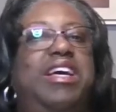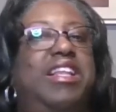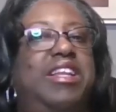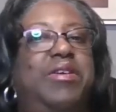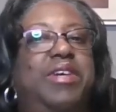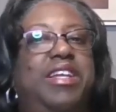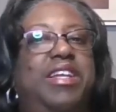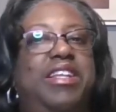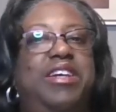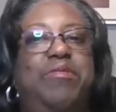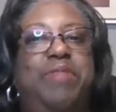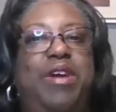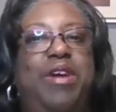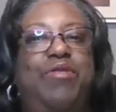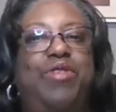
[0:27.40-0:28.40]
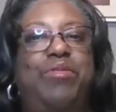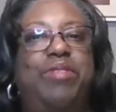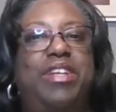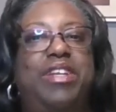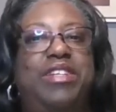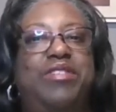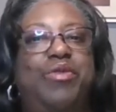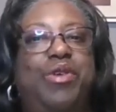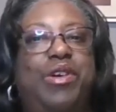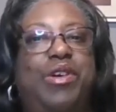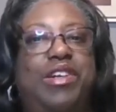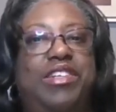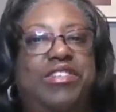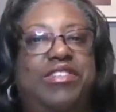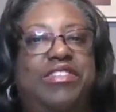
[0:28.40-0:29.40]
Hello, hello, my workplace
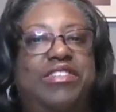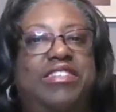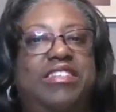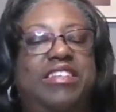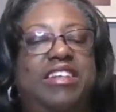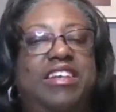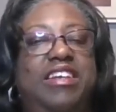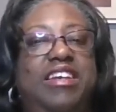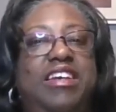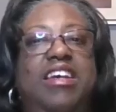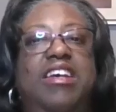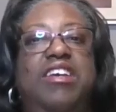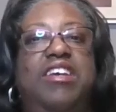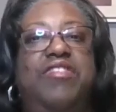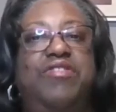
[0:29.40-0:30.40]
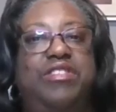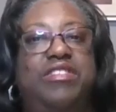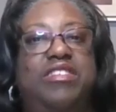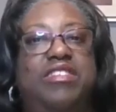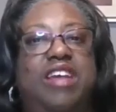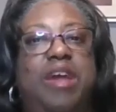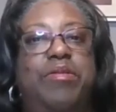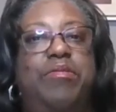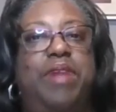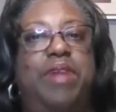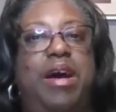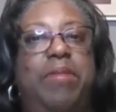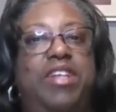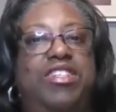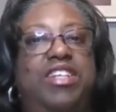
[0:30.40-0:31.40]
warriors. If you're stopping
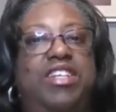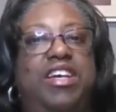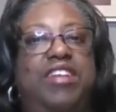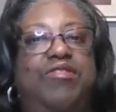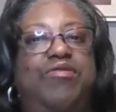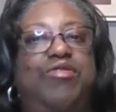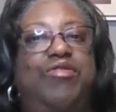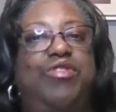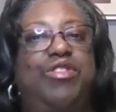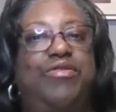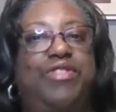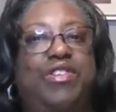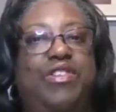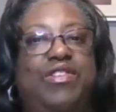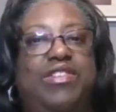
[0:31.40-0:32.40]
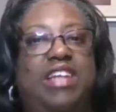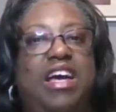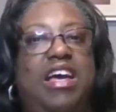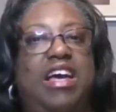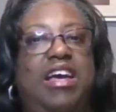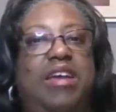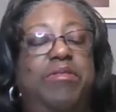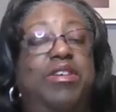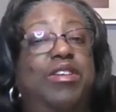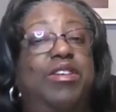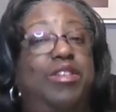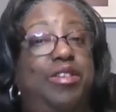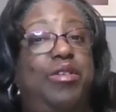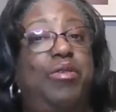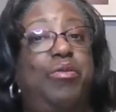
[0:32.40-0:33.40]
by my channel for the first time,
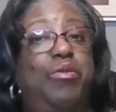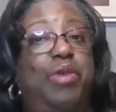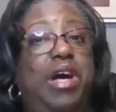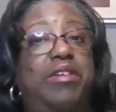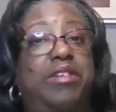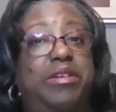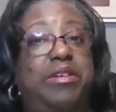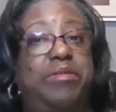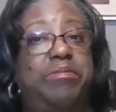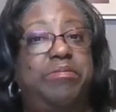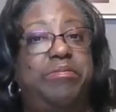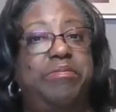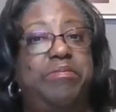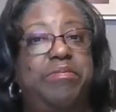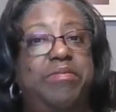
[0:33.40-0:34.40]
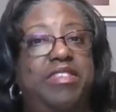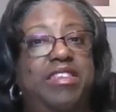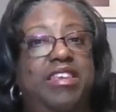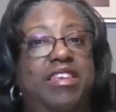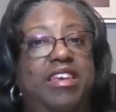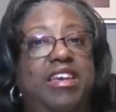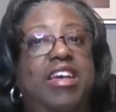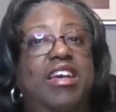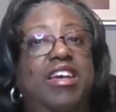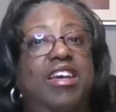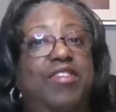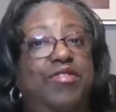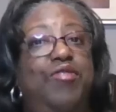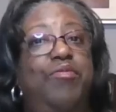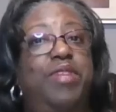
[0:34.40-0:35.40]
welcome.
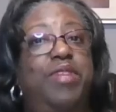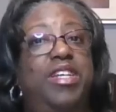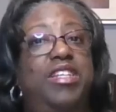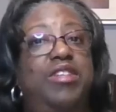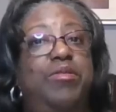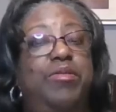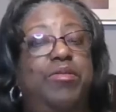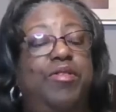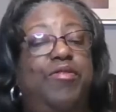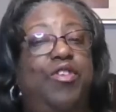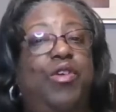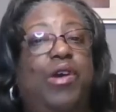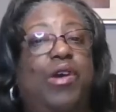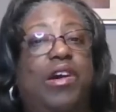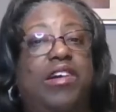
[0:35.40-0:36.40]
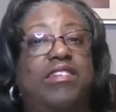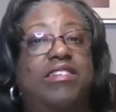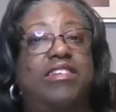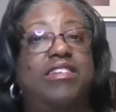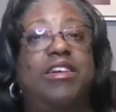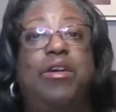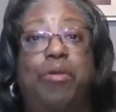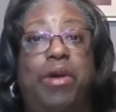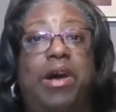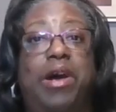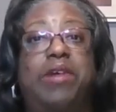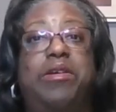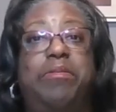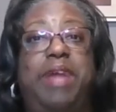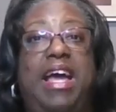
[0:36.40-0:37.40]
If you've been here before,
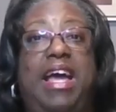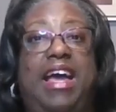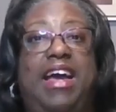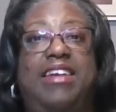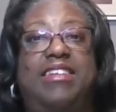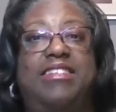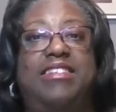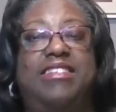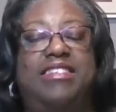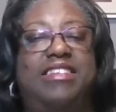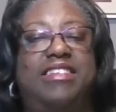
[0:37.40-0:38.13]
welcome back.